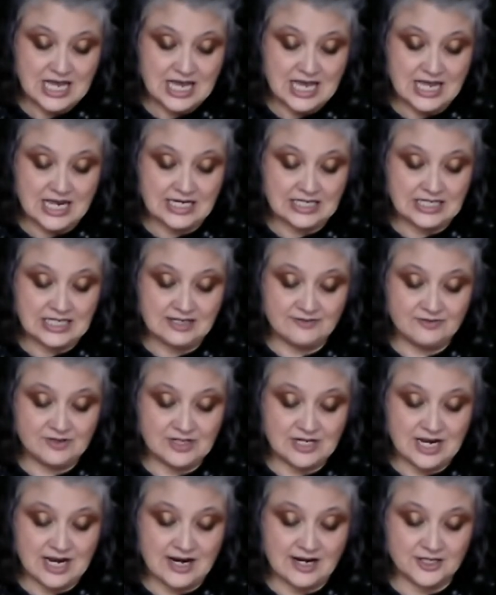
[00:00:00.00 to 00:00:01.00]
and
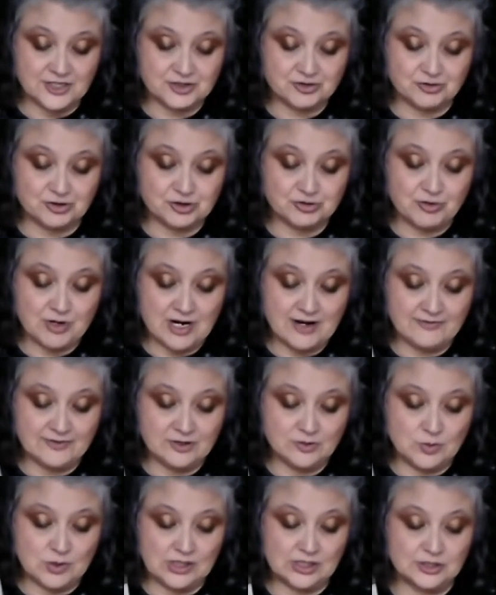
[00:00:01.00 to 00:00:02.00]
even astral
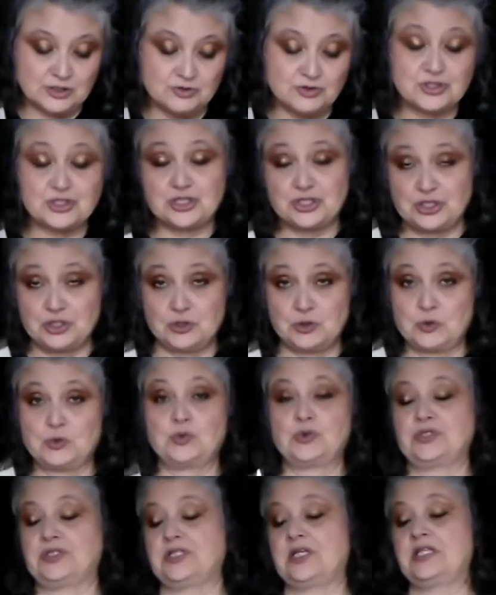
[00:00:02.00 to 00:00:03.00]
travel while you
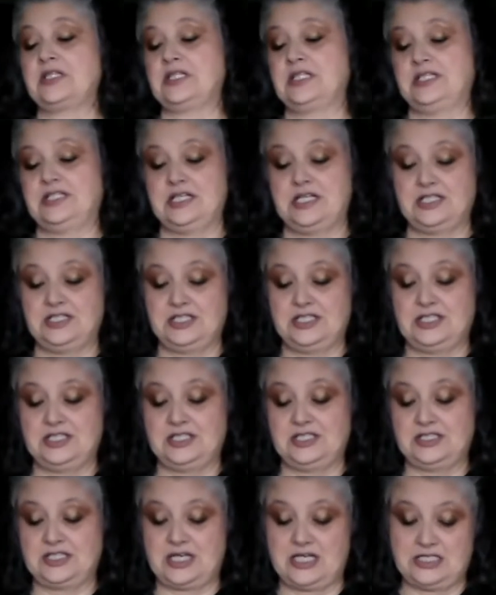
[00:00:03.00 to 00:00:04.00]
snooze. And it says this
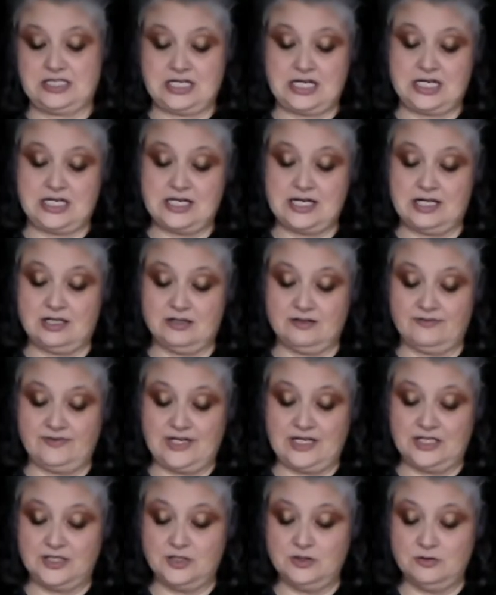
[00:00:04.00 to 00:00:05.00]
is a $10
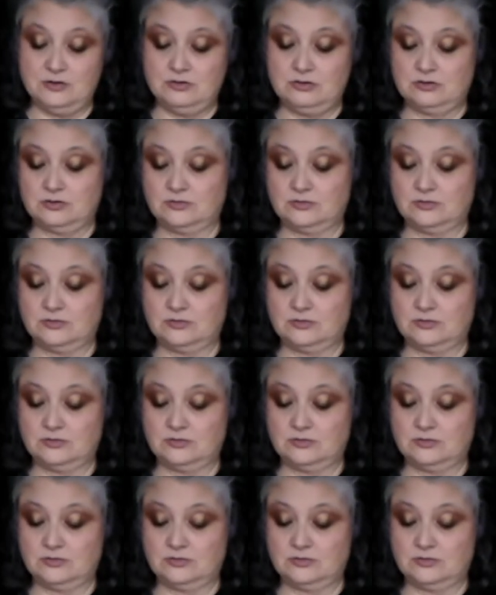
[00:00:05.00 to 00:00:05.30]
value.